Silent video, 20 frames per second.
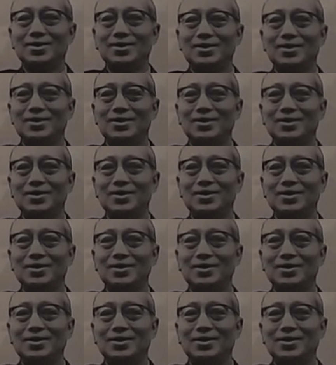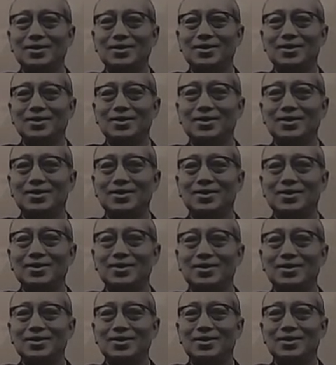
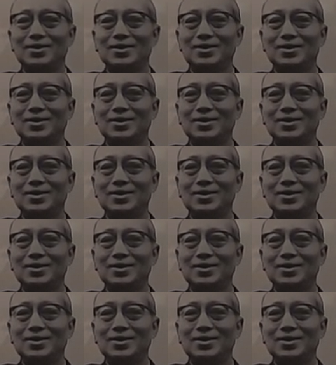No one is speaking in this clip.